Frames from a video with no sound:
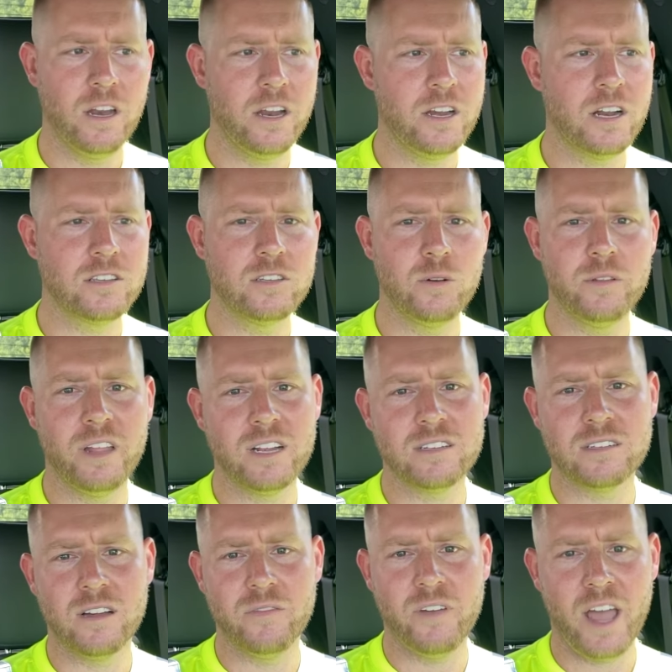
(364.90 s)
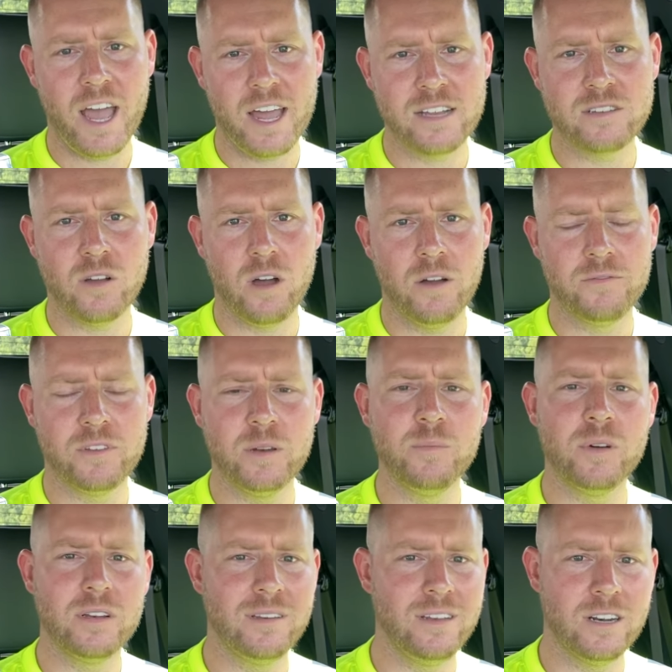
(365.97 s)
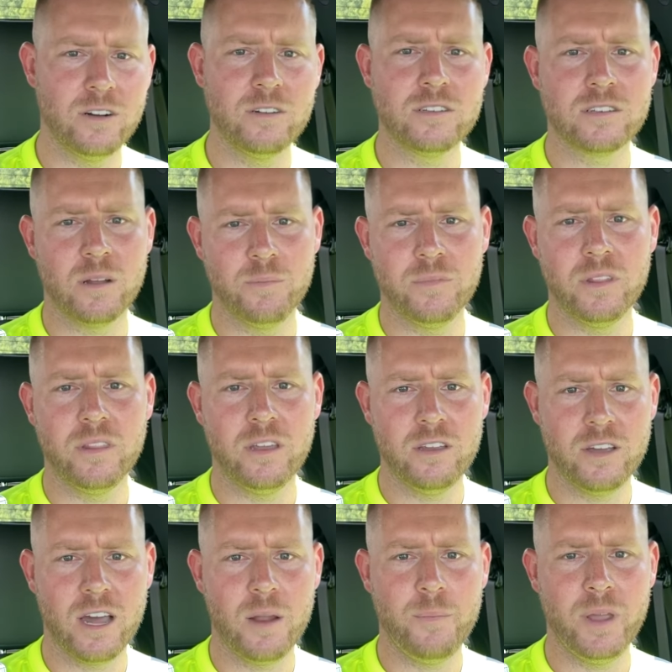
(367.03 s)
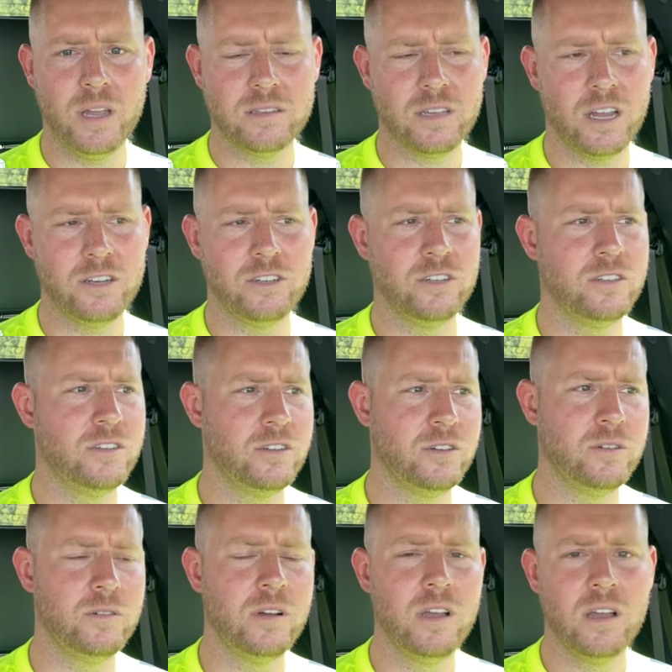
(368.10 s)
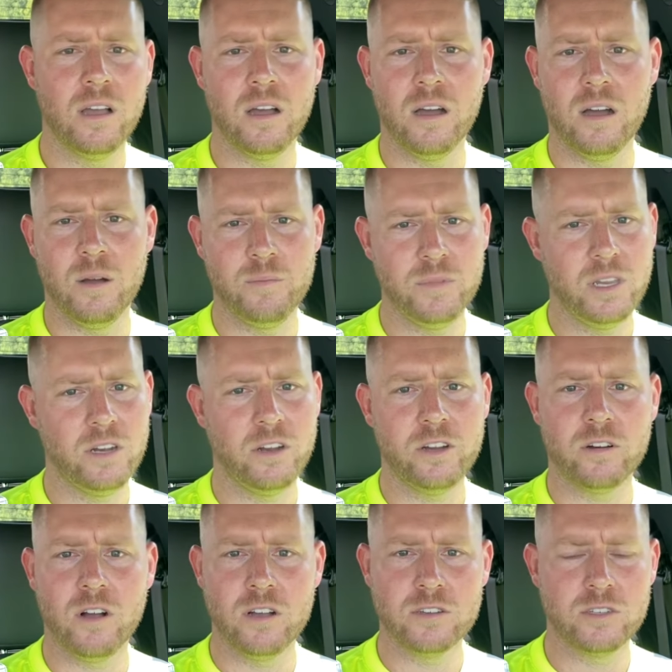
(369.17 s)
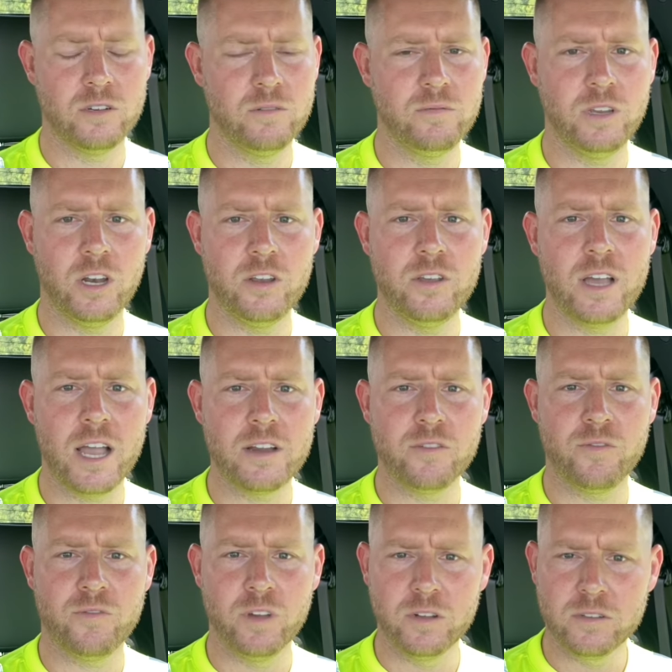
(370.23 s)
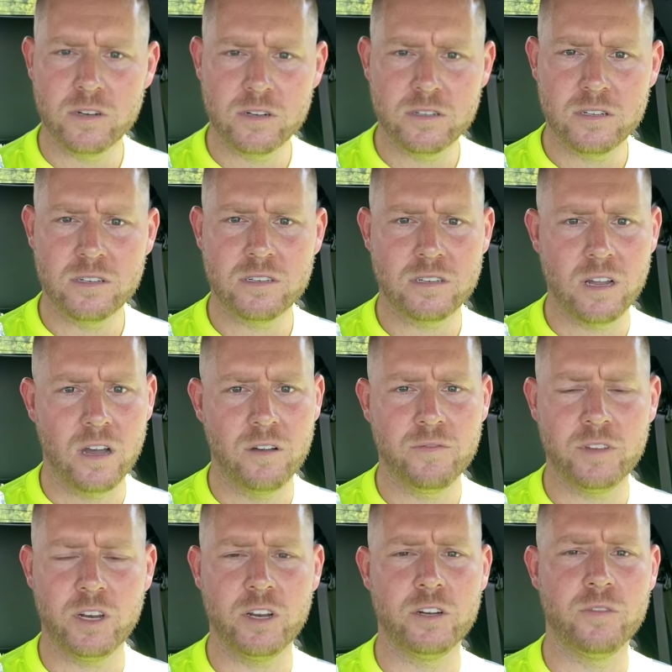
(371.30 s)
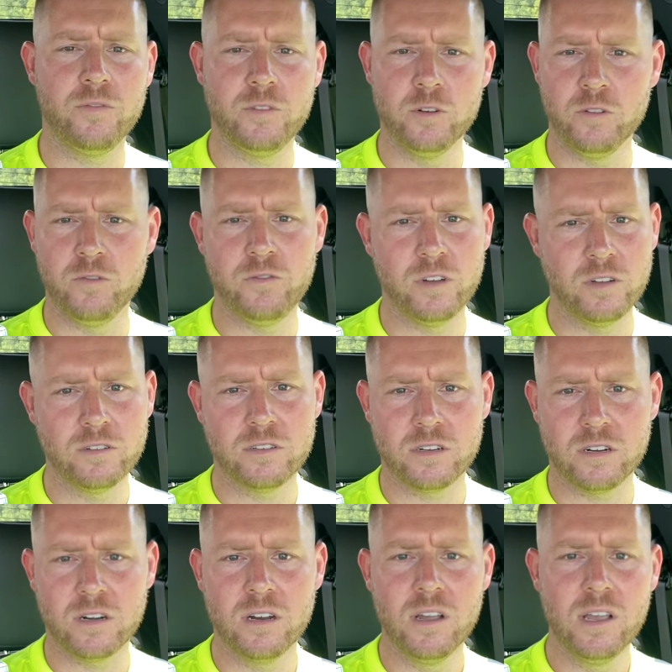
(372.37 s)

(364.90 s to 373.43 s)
know, you're not doing that stuff as often, but you know, it's something that you got to pay attention to. You know, you're also, you know, you got your filters and stuff, you know, your fuel filter,